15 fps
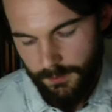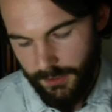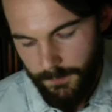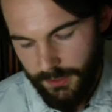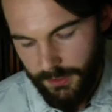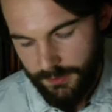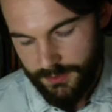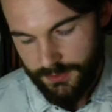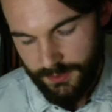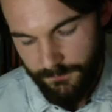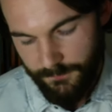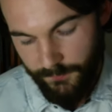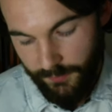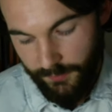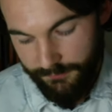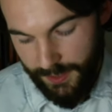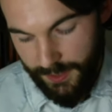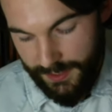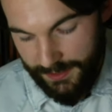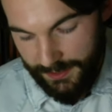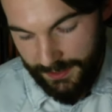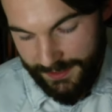because of
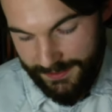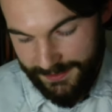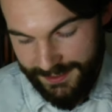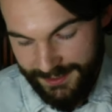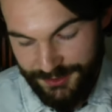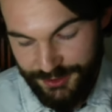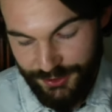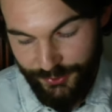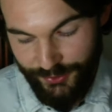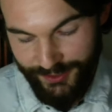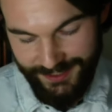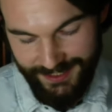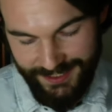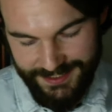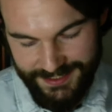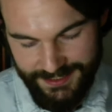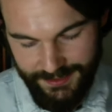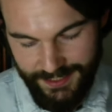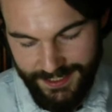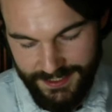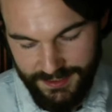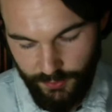my delight in enjoying and listening to
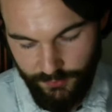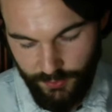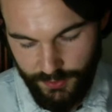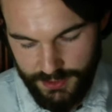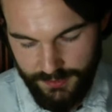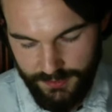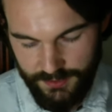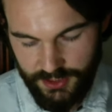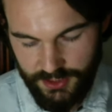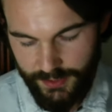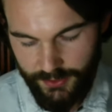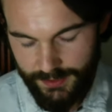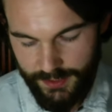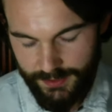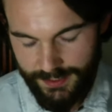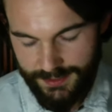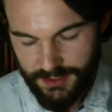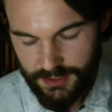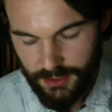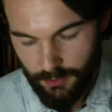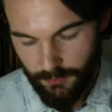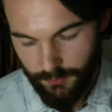his voice and in studying its
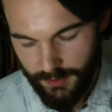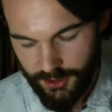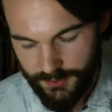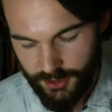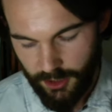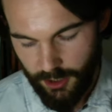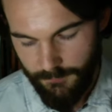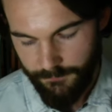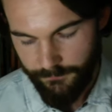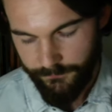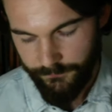tone and charm.